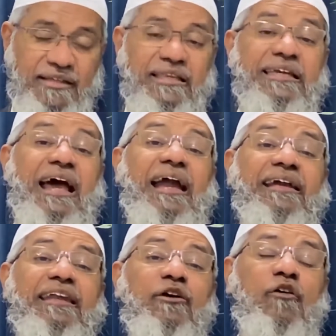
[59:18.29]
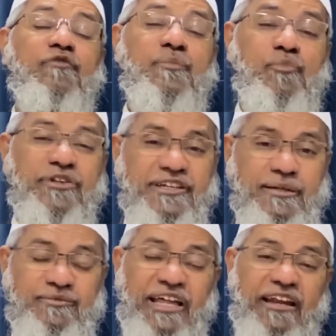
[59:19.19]
the yardstick of the
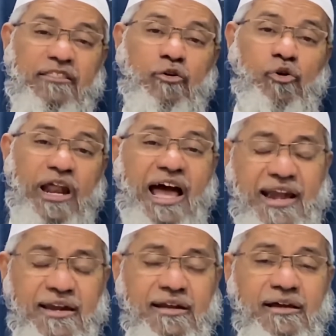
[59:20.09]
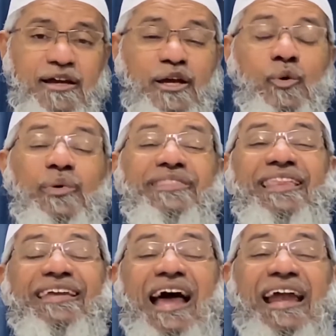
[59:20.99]
Muslim, that is the Quran, with
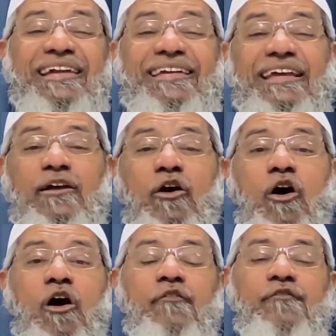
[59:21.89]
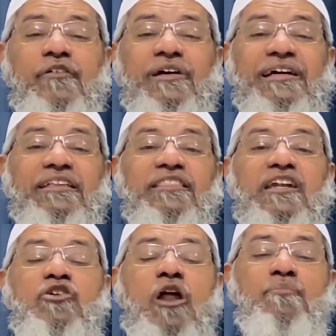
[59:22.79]
the yardstick of the
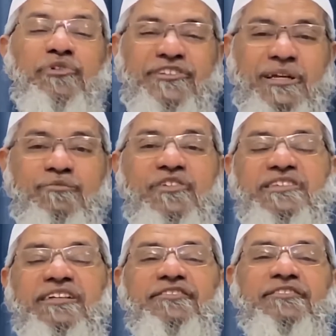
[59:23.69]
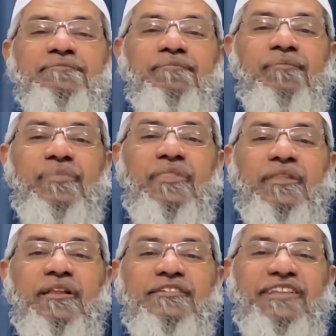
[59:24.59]
non-Muslim, which is
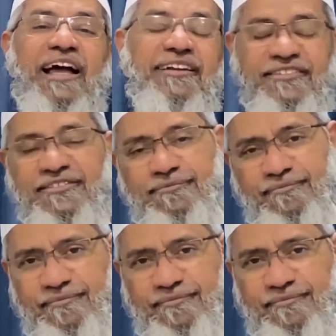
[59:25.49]
science.